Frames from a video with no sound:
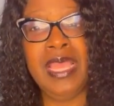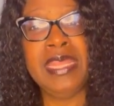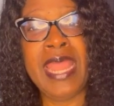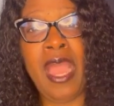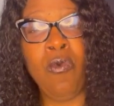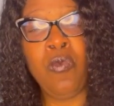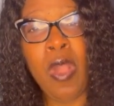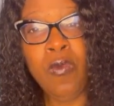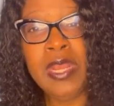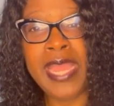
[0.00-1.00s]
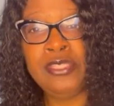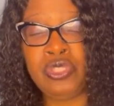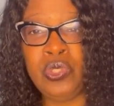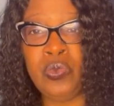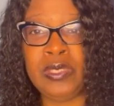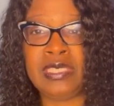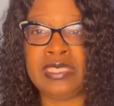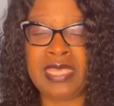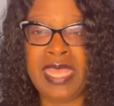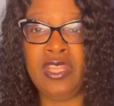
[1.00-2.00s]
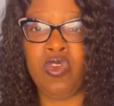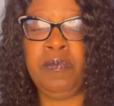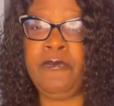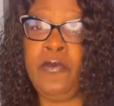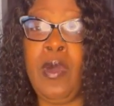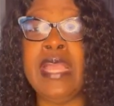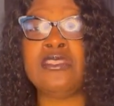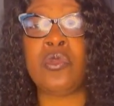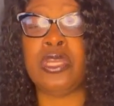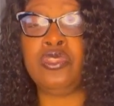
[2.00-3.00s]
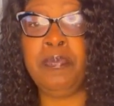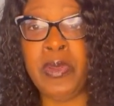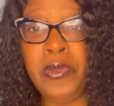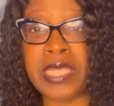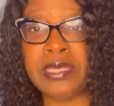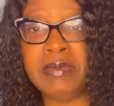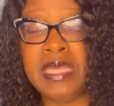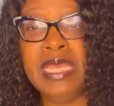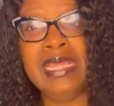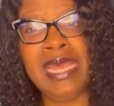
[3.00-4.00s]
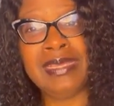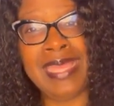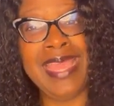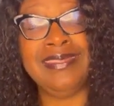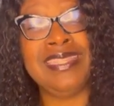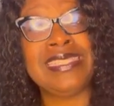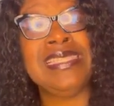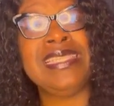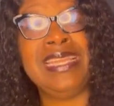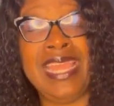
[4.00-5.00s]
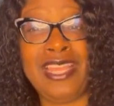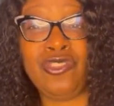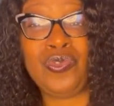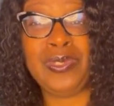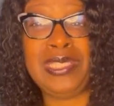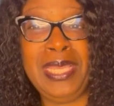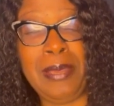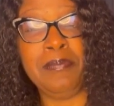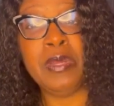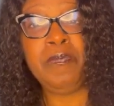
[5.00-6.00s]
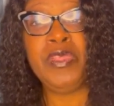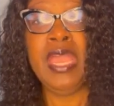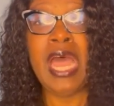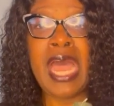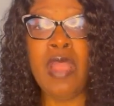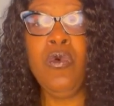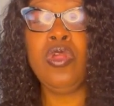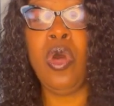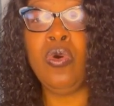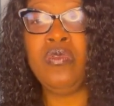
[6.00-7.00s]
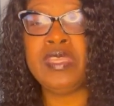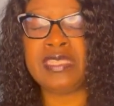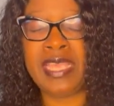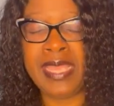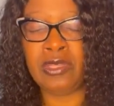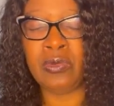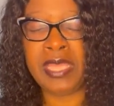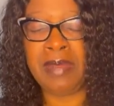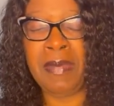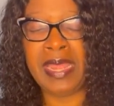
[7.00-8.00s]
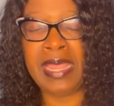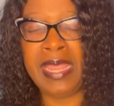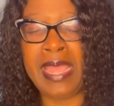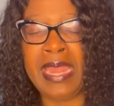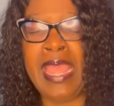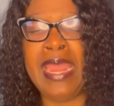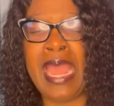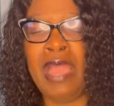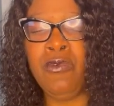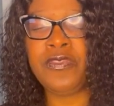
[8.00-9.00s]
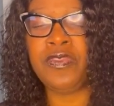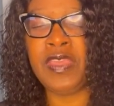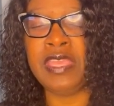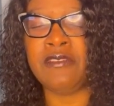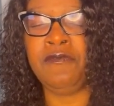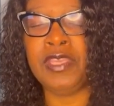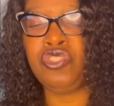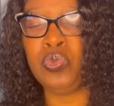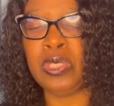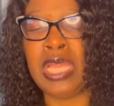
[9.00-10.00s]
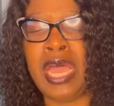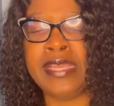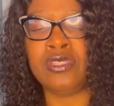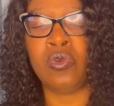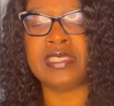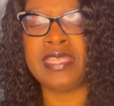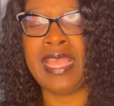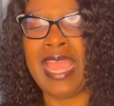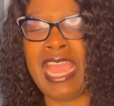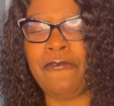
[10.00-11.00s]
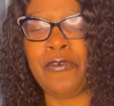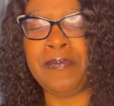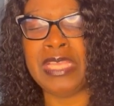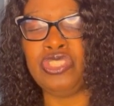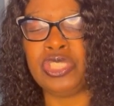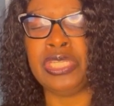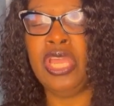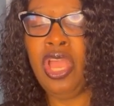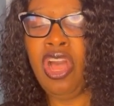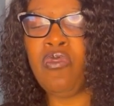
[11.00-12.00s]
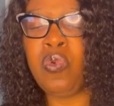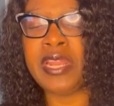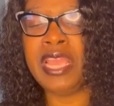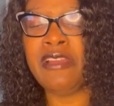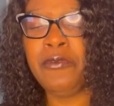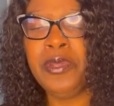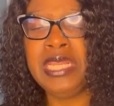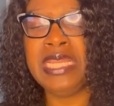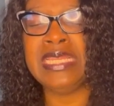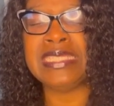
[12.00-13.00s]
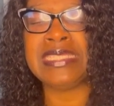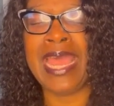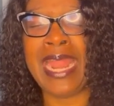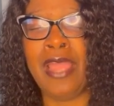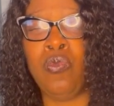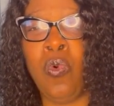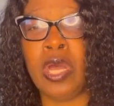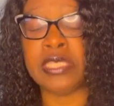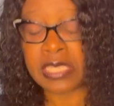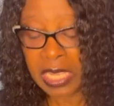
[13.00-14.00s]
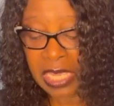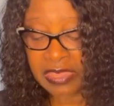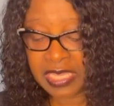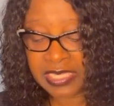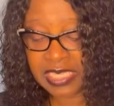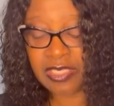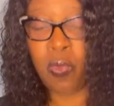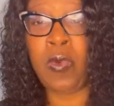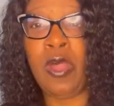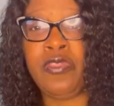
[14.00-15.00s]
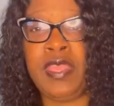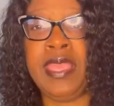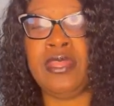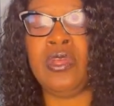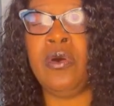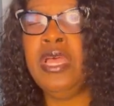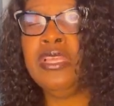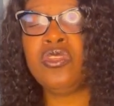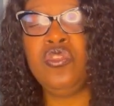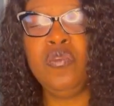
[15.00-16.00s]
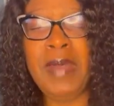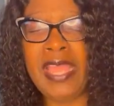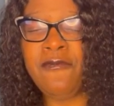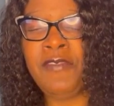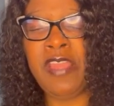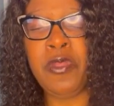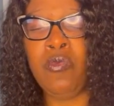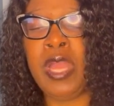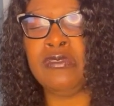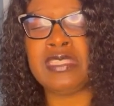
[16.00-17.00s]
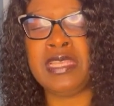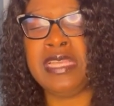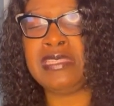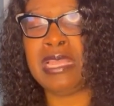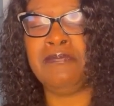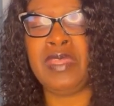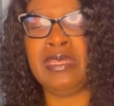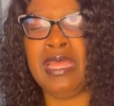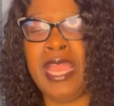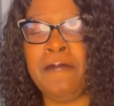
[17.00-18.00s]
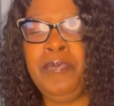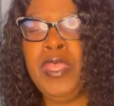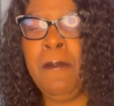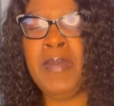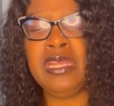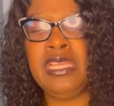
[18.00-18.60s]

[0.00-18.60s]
Now, what would I do with this candle before I start to burn it? Again, this is an extra tip. I would hold this candle in my hand and I would think, visualize, or say an affirmation of whatever it is that I want. This is a wealth candle. So you might very well say something like, money